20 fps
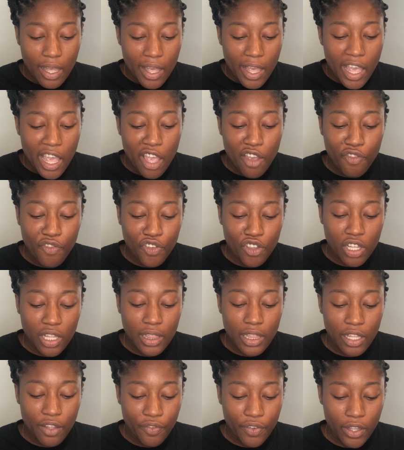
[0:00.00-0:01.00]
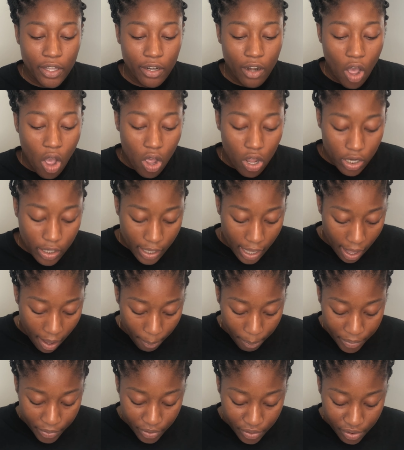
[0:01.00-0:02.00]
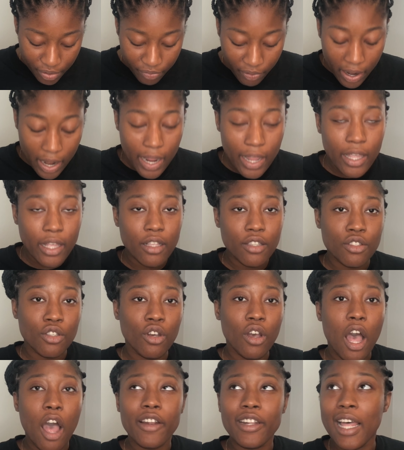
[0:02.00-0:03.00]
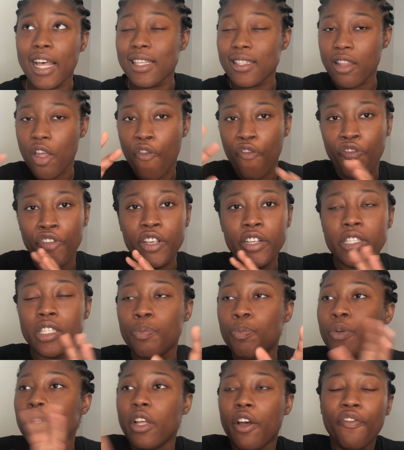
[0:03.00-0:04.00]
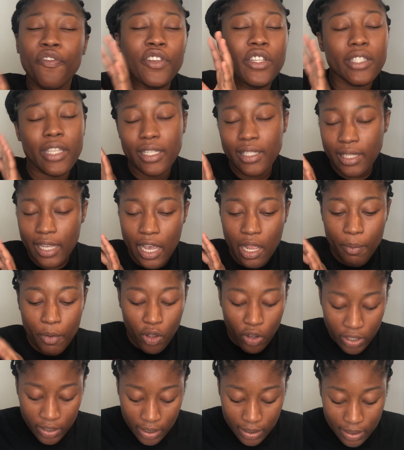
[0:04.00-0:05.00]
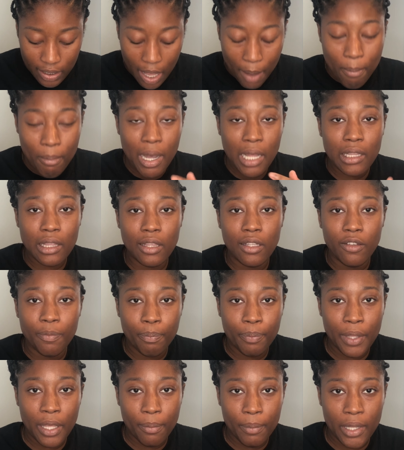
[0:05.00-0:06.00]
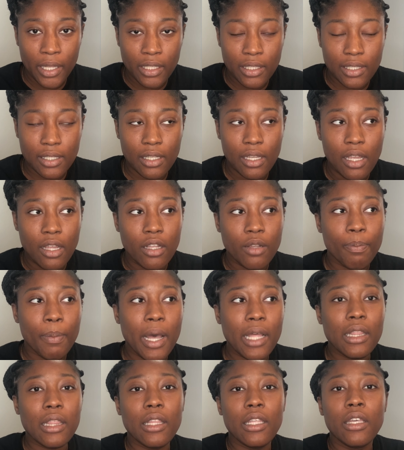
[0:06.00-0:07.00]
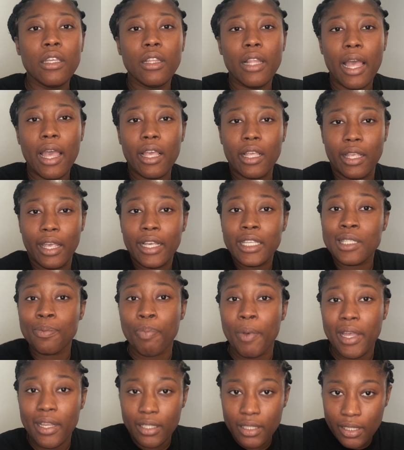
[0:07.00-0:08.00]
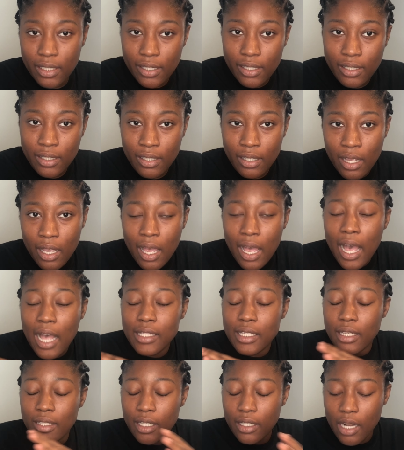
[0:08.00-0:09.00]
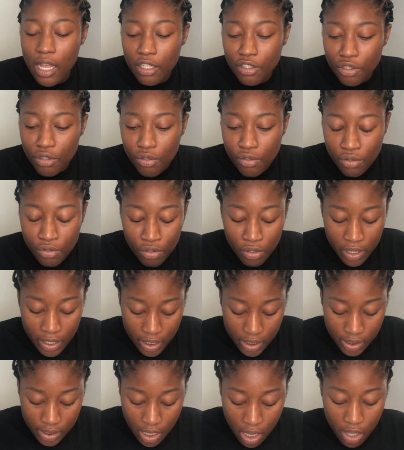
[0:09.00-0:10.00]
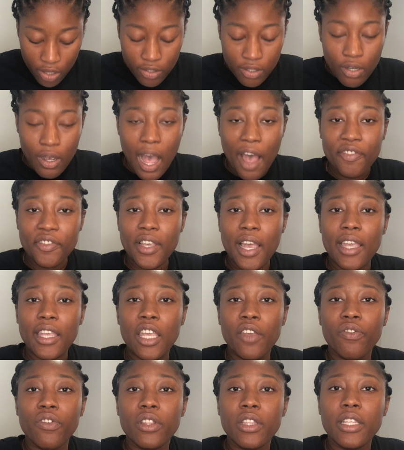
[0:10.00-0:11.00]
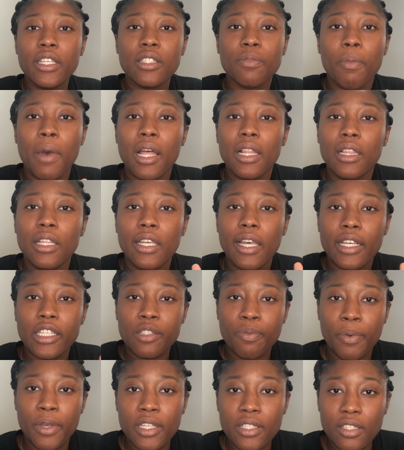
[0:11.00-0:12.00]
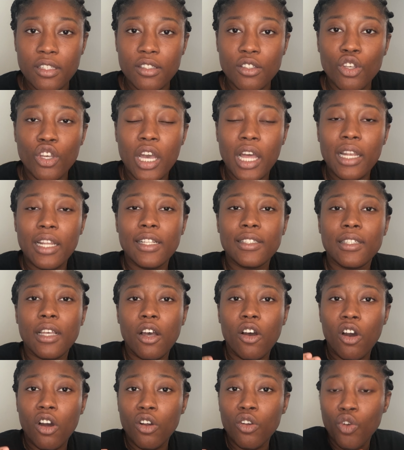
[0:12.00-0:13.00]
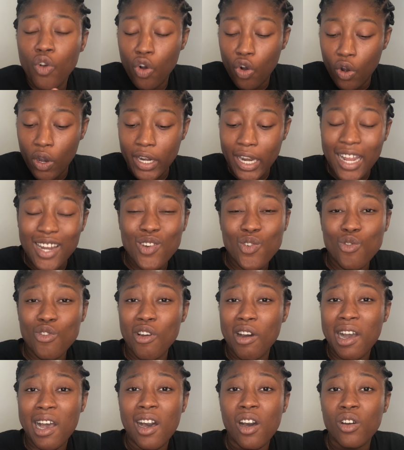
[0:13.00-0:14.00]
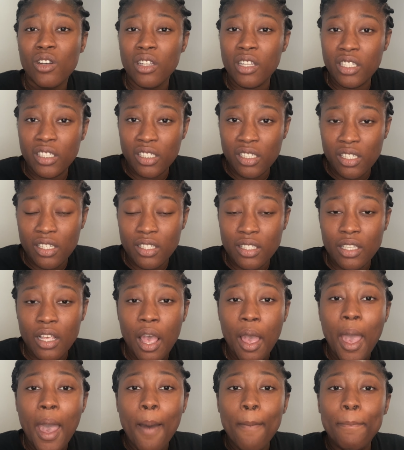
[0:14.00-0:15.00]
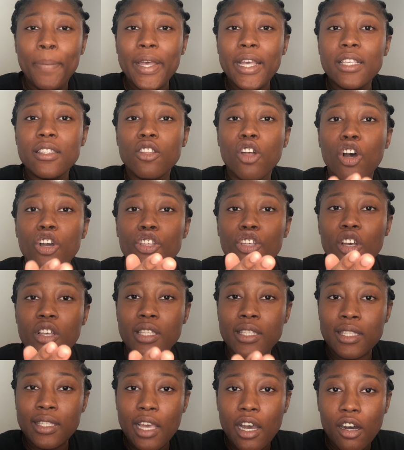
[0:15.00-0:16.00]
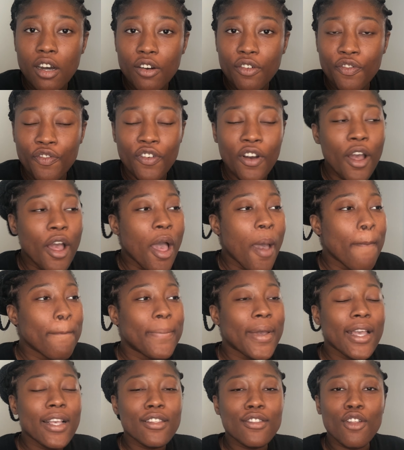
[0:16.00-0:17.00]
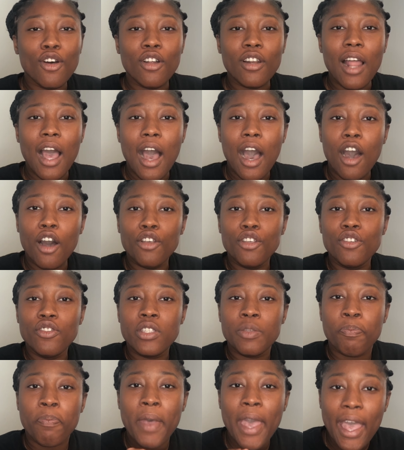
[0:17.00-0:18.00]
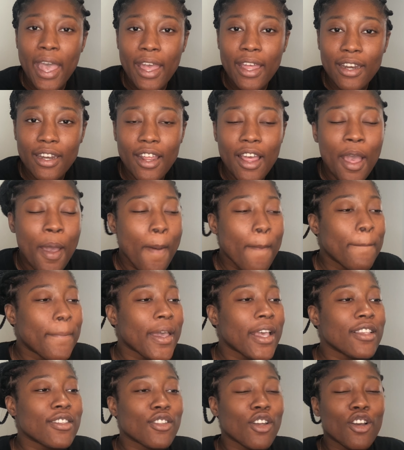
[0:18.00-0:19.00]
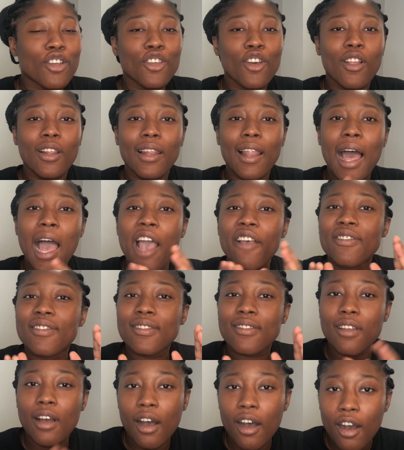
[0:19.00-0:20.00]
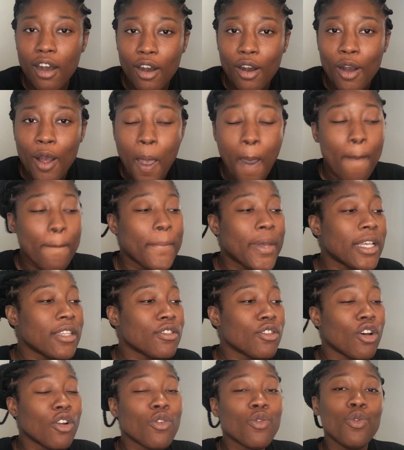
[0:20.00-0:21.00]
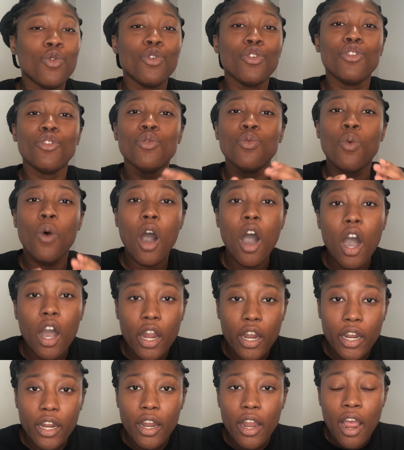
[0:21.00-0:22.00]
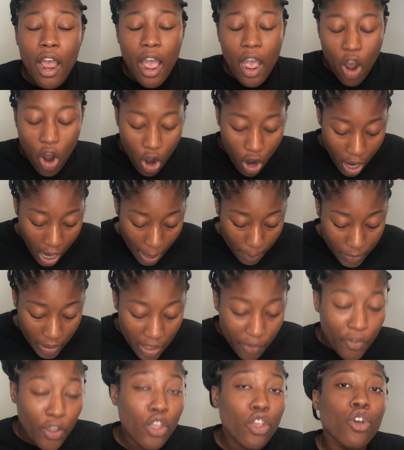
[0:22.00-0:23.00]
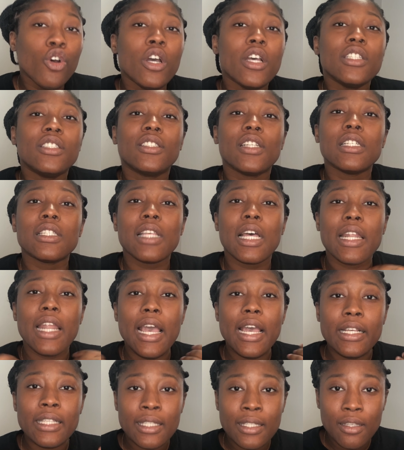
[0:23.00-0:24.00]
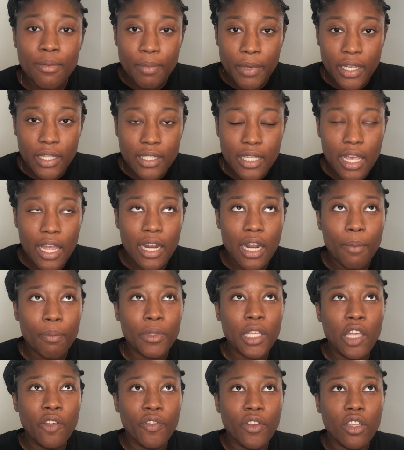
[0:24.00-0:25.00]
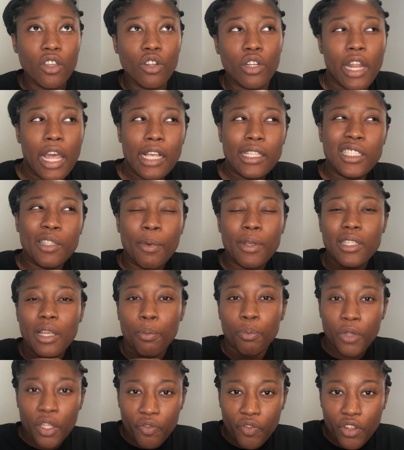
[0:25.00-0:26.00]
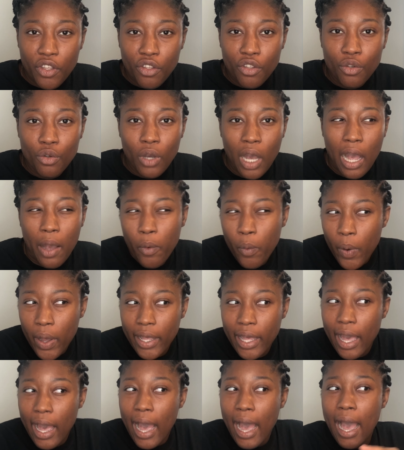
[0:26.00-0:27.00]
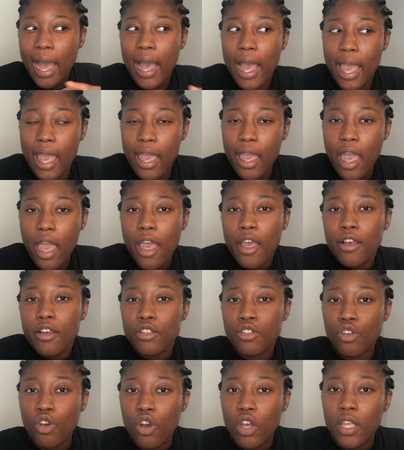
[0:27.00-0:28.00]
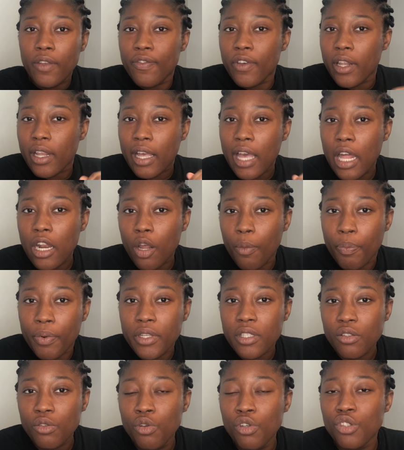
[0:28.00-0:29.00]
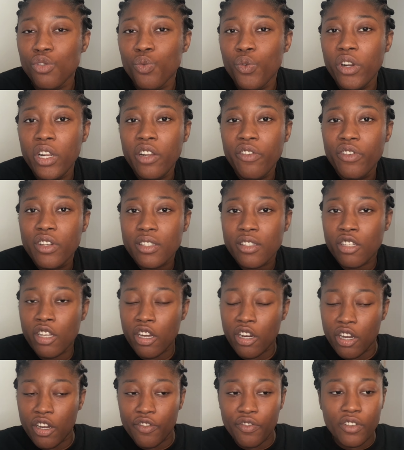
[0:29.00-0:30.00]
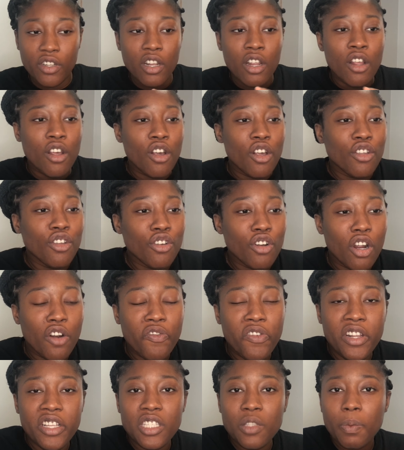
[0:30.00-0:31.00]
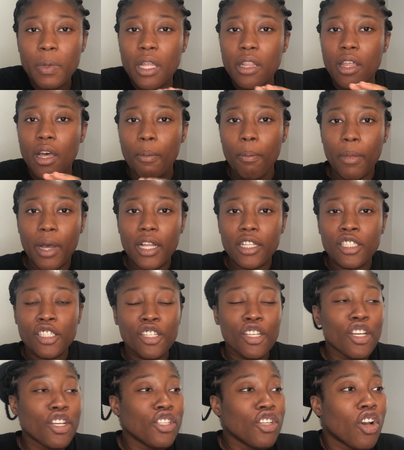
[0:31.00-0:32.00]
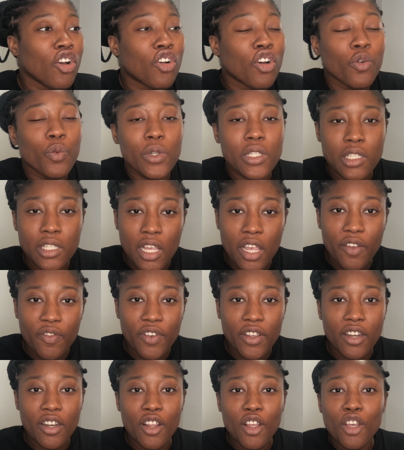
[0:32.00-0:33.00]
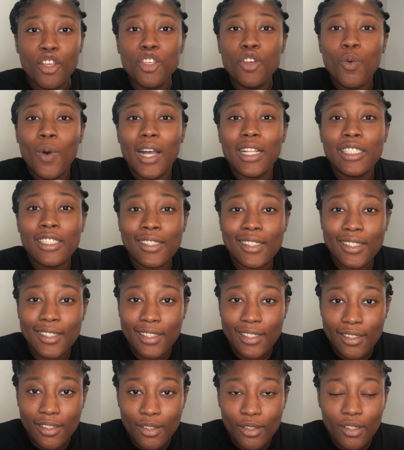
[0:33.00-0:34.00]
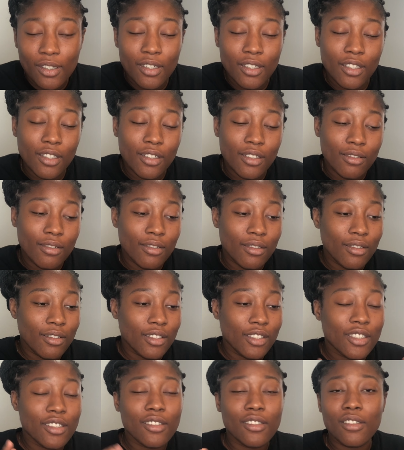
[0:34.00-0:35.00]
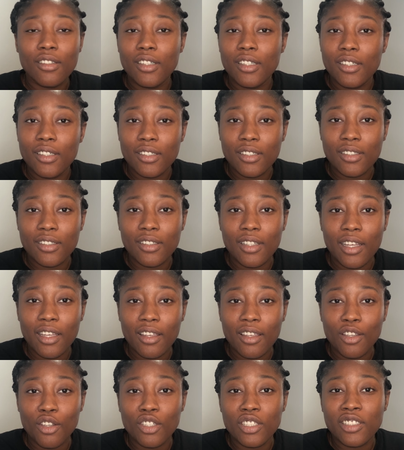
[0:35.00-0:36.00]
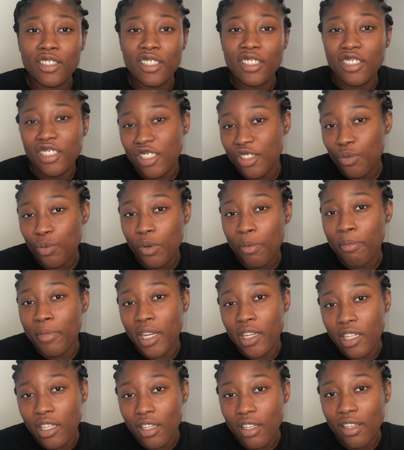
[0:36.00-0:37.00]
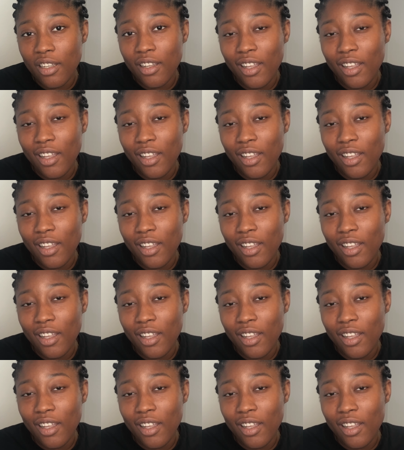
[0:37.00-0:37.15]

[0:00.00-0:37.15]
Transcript: if you're living on campus, right? So that's the fees. Put the fees aside because this is a monthly payment, monthly like expenses as international students. So after I give you these monthly expenses, you can later on go on and do your calculations based on yourself, based on how you spend, based on your lifestyle, based on who you are. All I'm giving you is just an estimate, and I'm giving you the estimates I'm giving you are quite high. So if you're the kind of person who's really reserved, you don't really spend that much, you're good with saving, you are chisel. Chisel is like you're stingy with money.